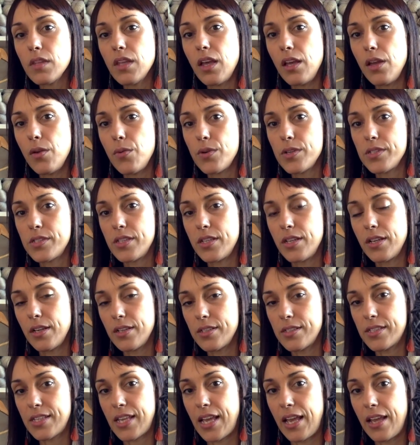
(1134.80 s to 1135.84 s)
It was in a
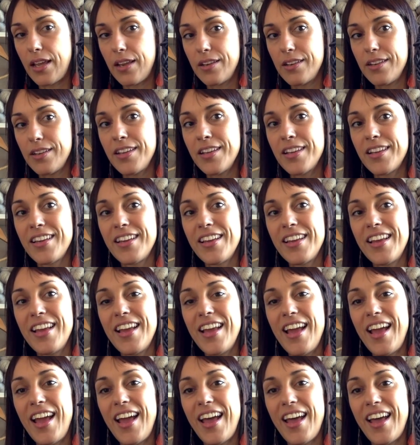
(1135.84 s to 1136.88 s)
skein,
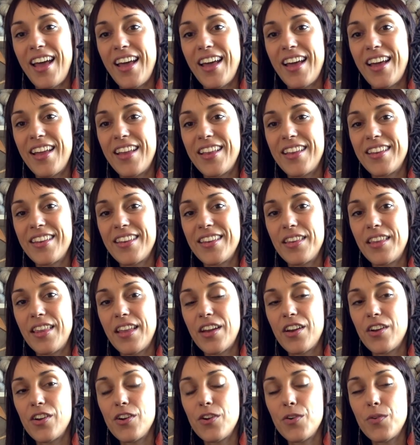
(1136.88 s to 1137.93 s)
and the
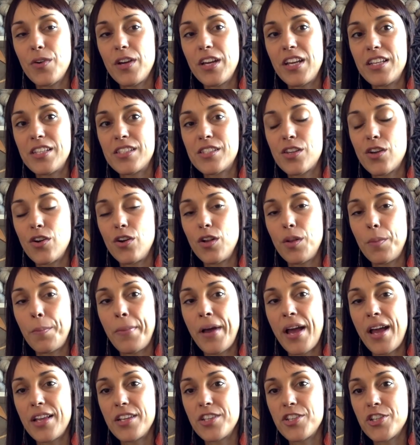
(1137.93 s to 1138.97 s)
colorway is called
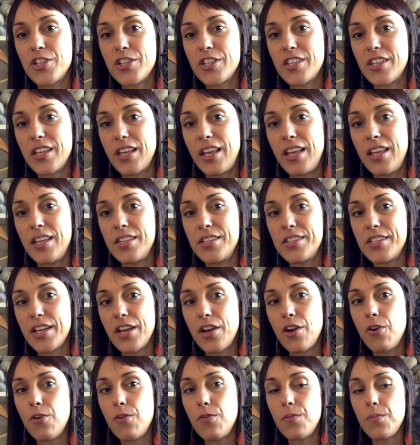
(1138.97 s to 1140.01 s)
Patched
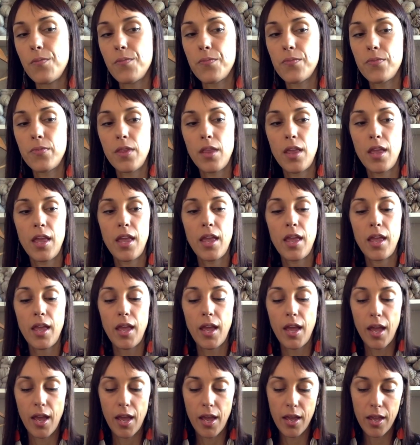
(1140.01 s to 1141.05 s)
Indigo,
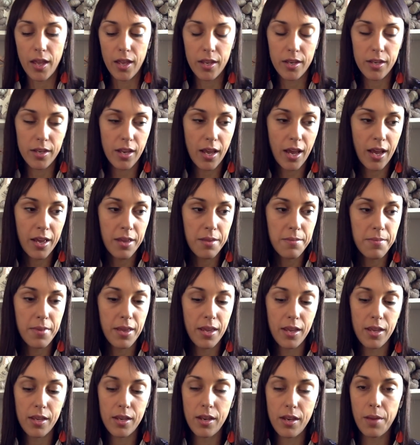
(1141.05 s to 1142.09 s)
and I
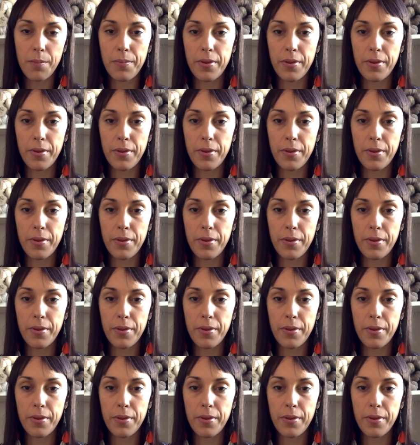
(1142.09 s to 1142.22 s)
made a